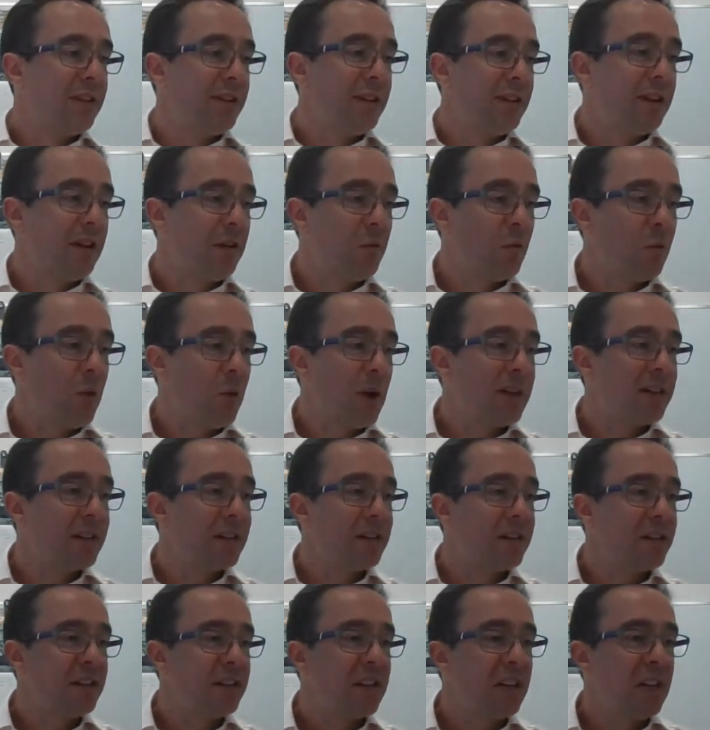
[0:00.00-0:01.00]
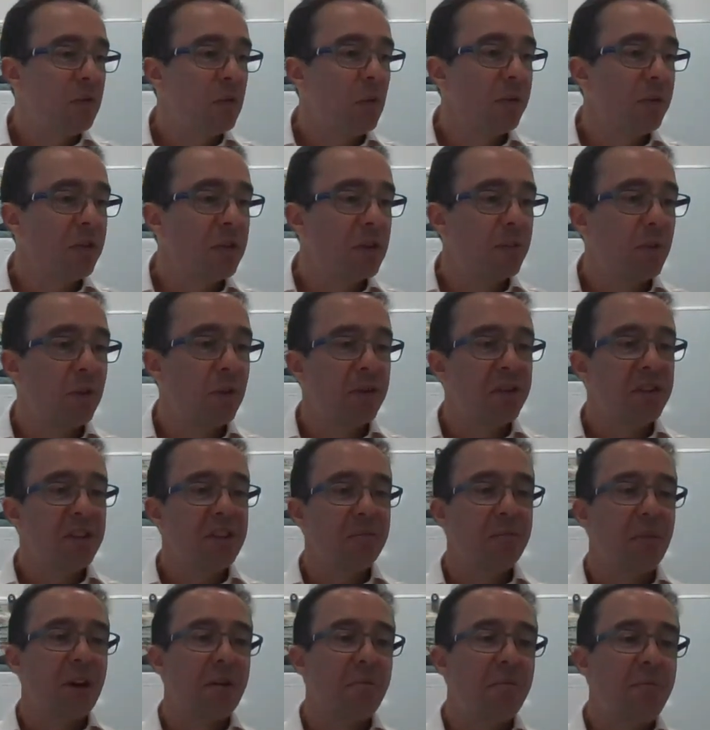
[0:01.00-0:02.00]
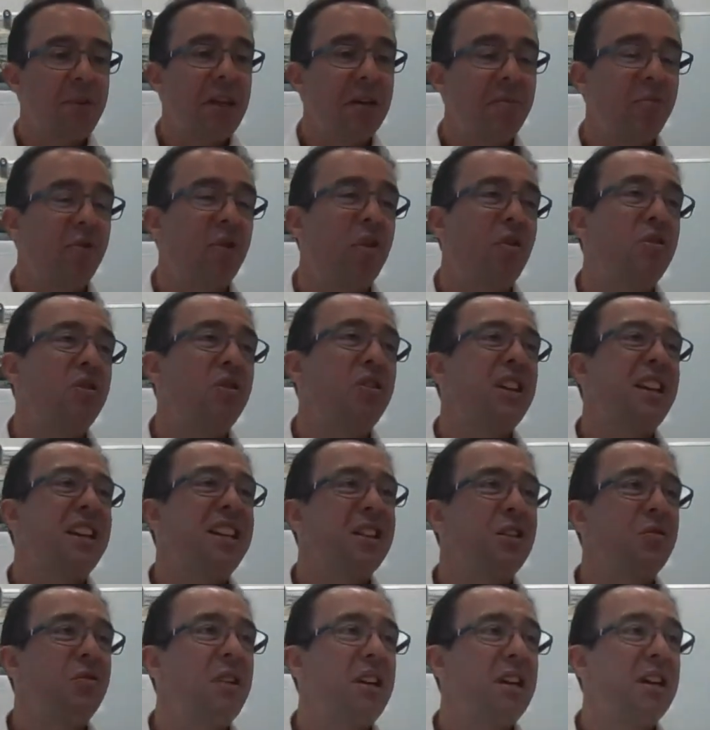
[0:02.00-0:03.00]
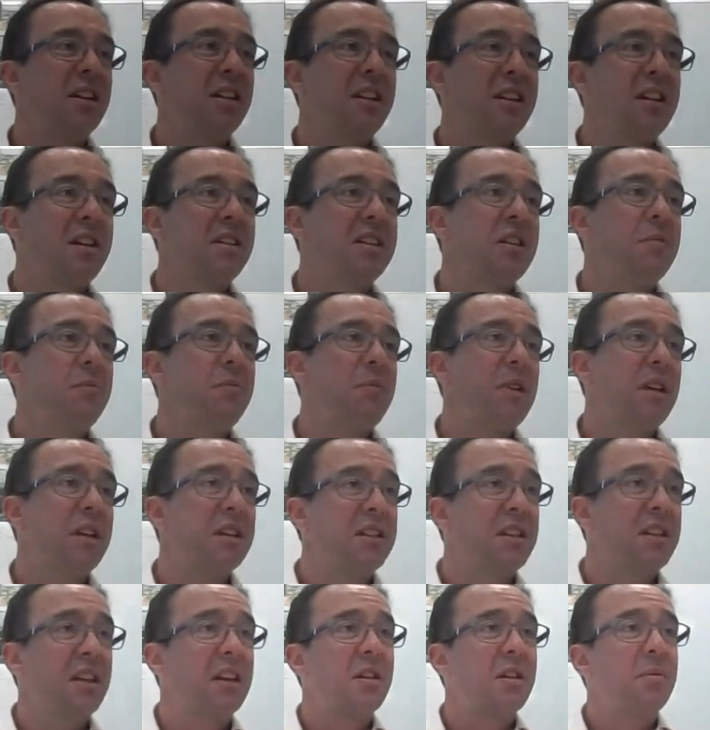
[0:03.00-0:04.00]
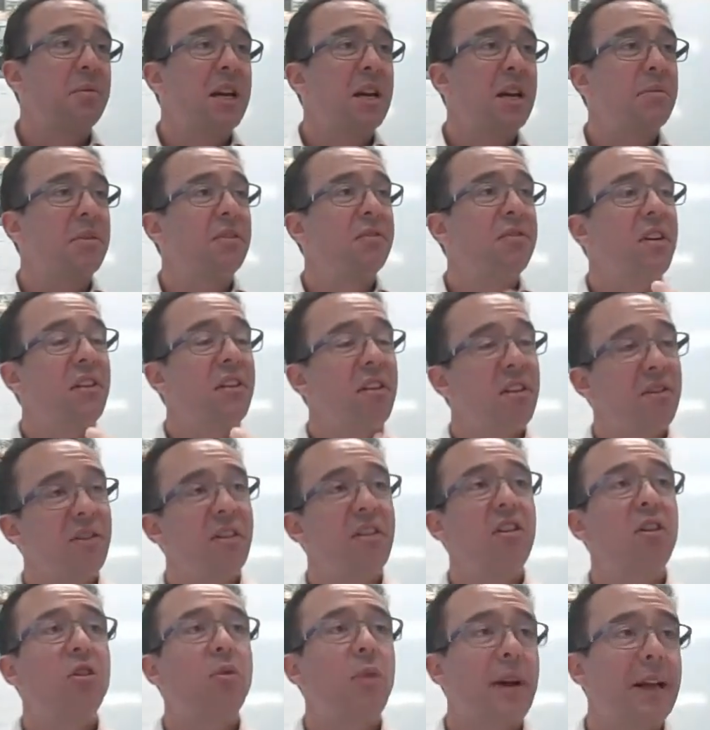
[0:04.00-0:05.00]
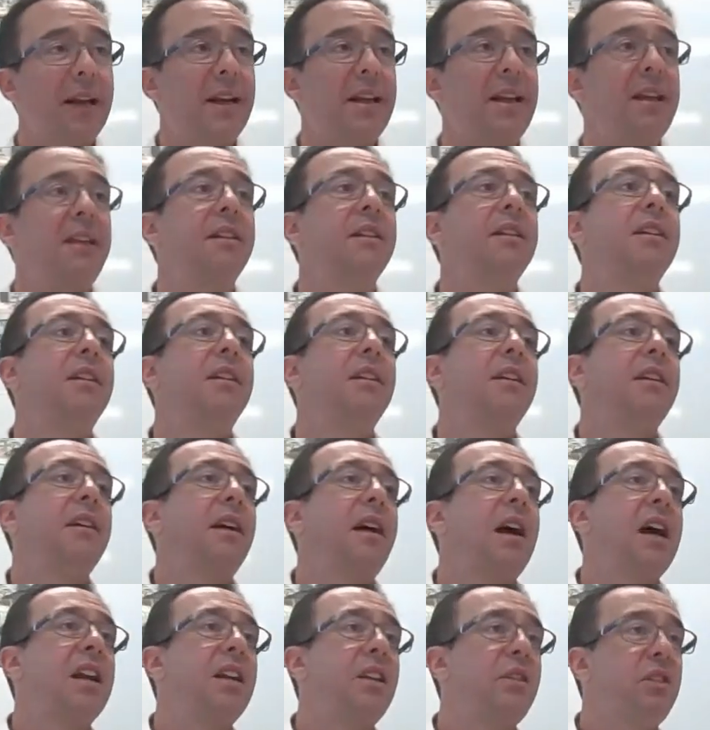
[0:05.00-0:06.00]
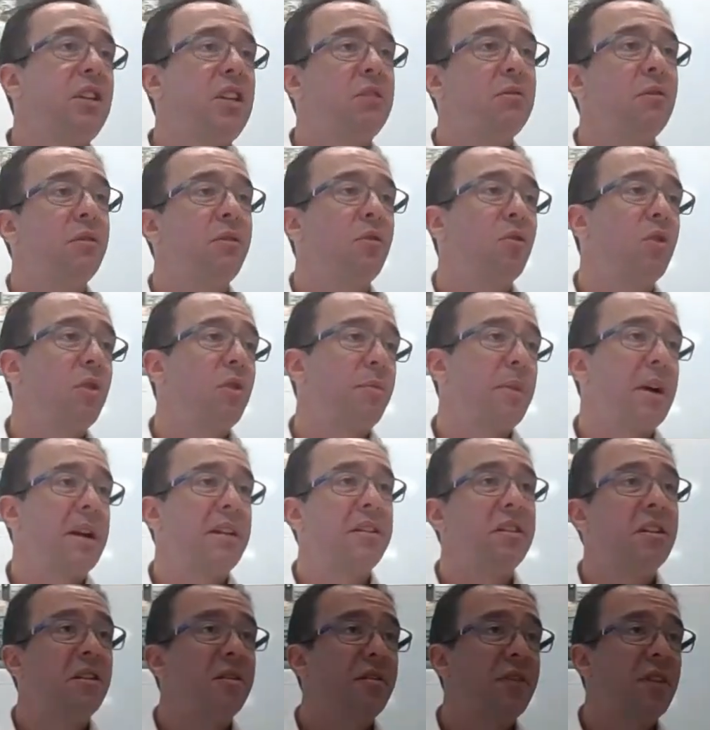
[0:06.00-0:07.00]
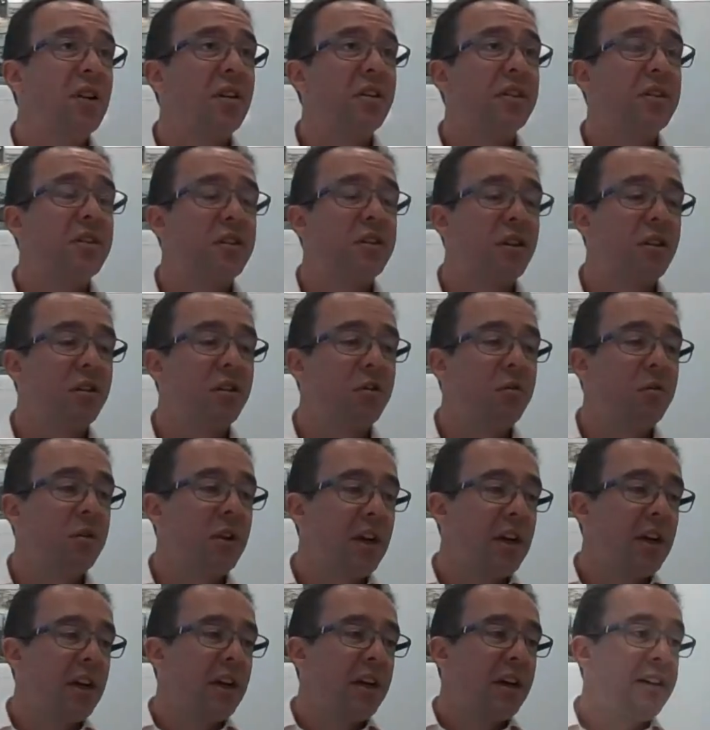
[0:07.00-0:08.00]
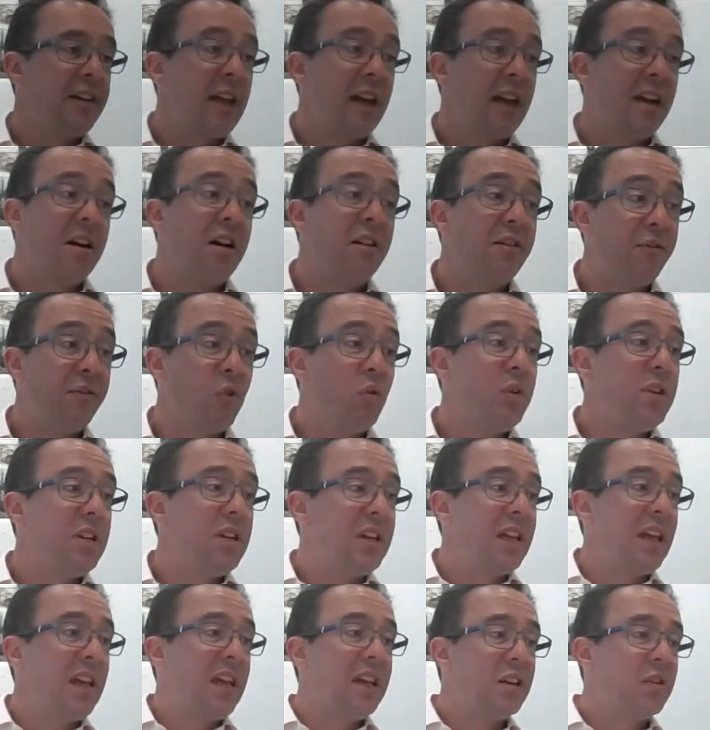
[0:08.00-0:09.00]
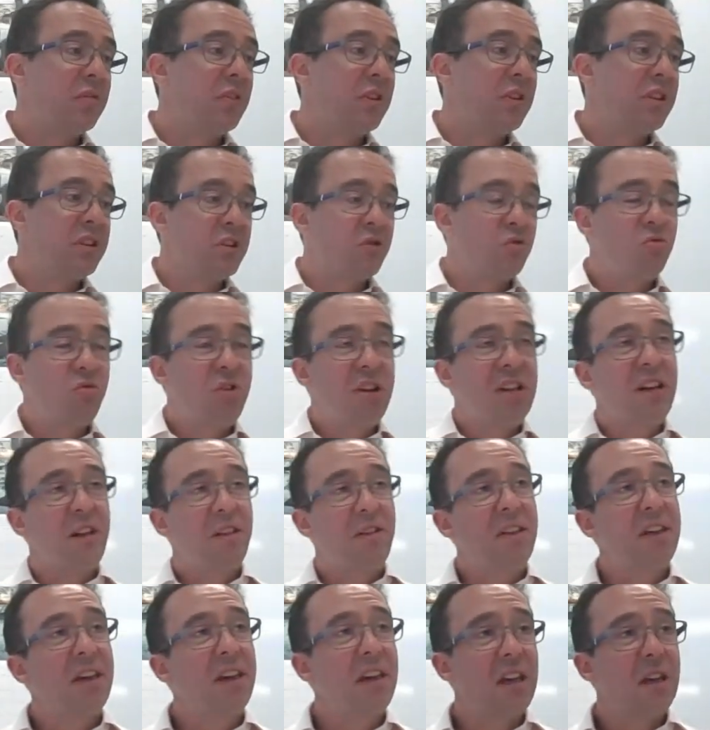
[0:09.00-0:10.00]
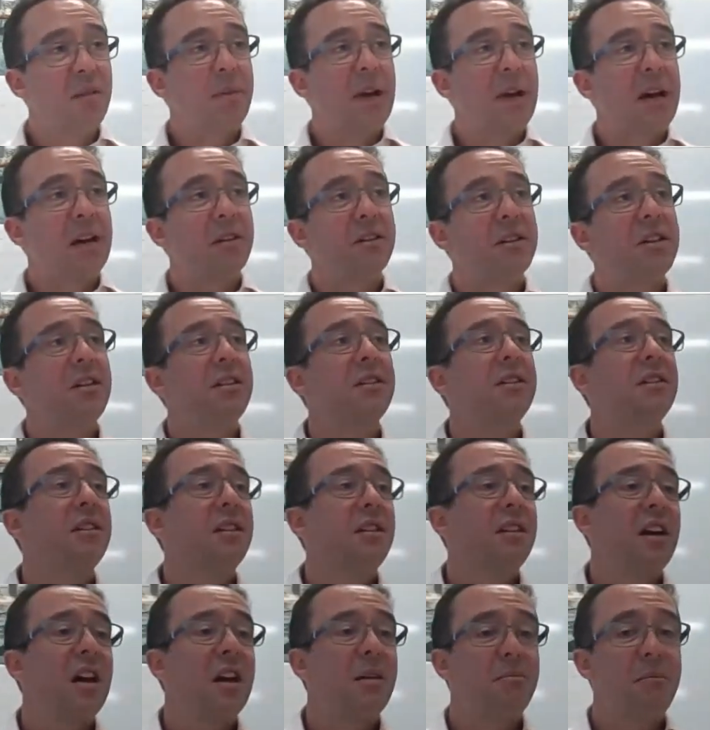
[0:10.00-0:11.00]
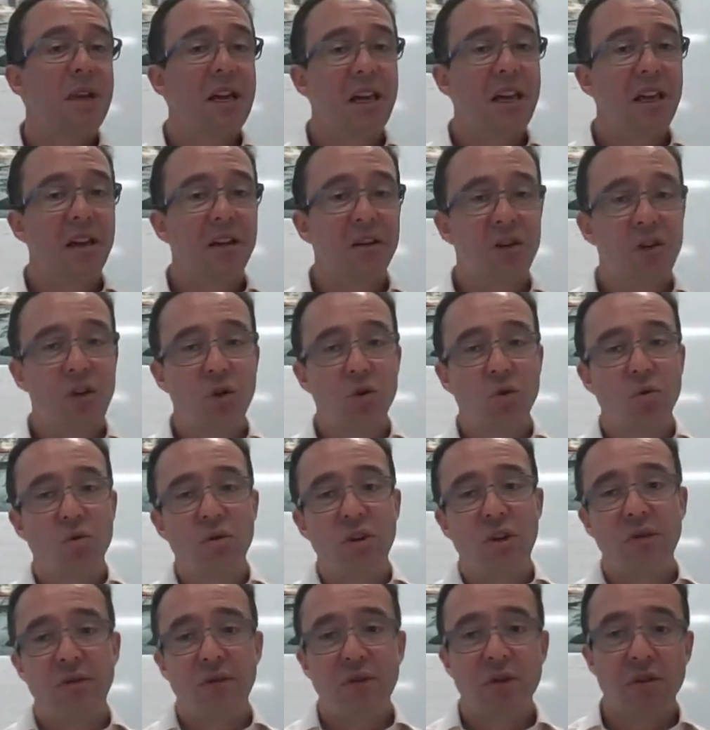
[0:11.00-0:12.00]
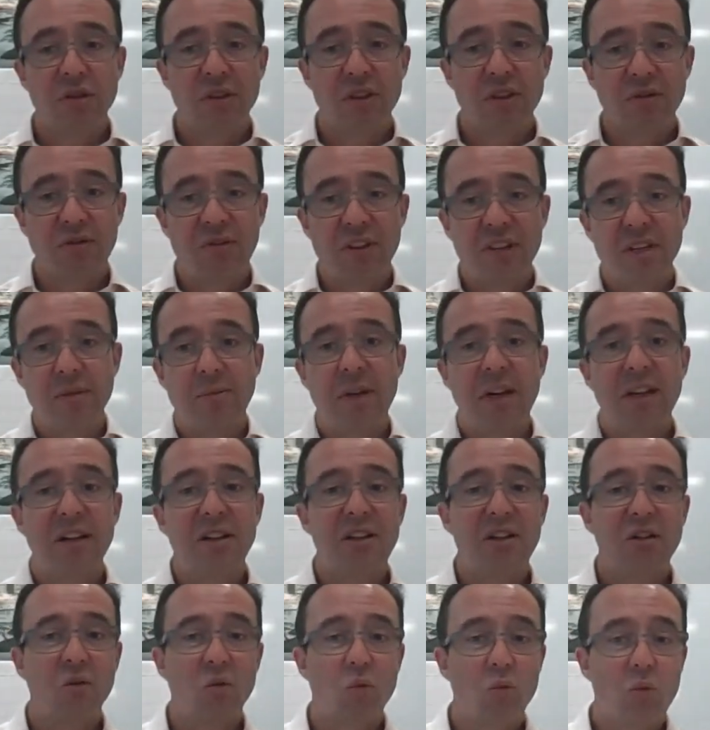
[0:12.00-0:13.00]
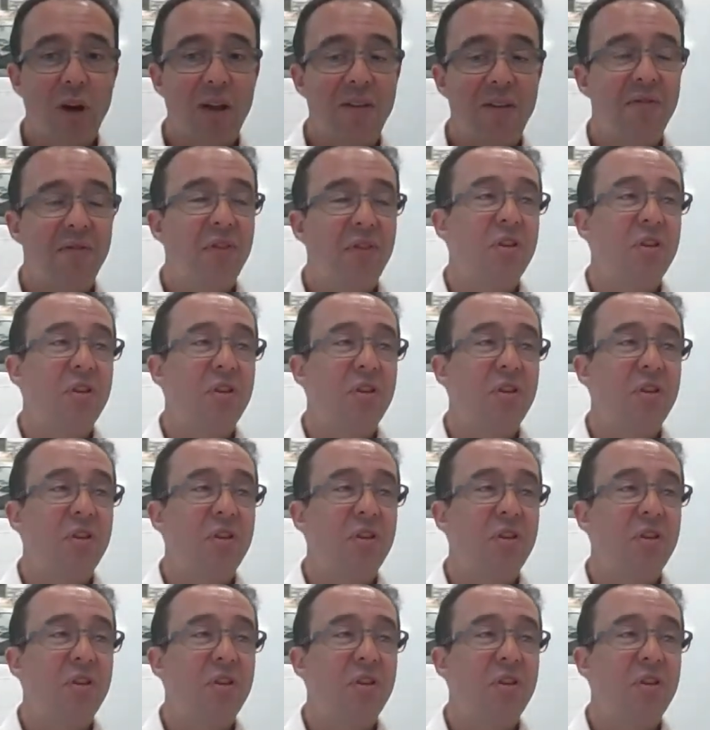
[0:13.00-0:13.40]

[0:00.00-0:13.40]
you know, wait and see what those policies might be approach isn't really going to cut it because they're going to be coming very, very quickly and you need to have thought about it in advance. So, yeah, avoiding ignorance, really thinking about it, and making sure you've got the visibility on when